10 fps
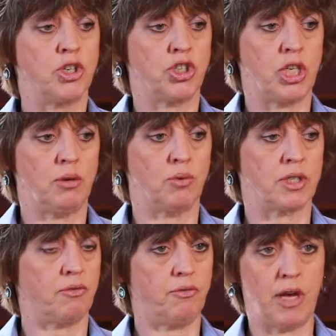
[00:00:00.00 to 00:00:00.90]
She was
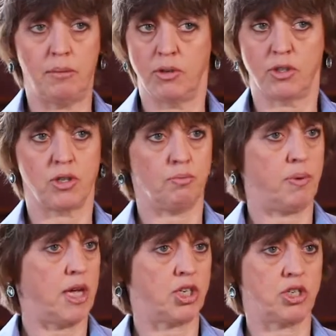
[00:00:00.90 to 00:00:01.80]
a fabulous
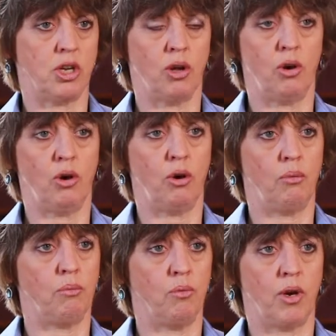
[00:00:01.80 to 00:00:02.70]
patient at
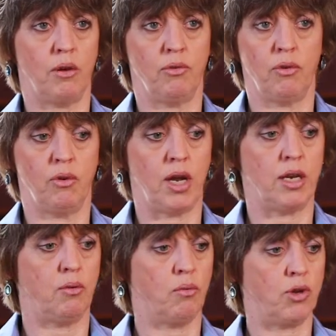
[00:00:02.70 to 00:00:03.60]
home. Whatever I
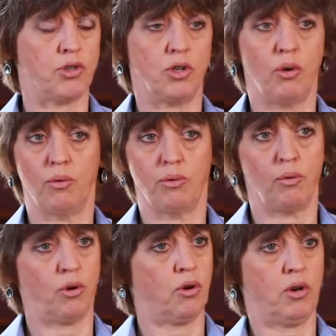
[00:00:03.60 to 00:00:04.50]
didn't want to go
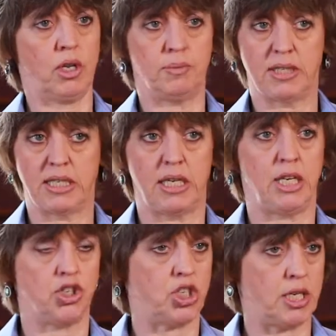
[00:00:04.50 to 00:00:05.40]
through her lips to
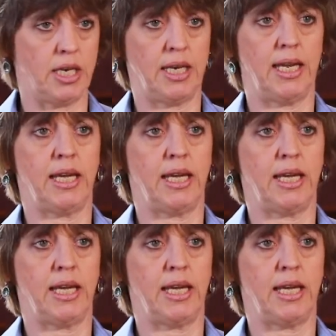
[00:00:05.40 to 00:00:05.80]
eat, she didn't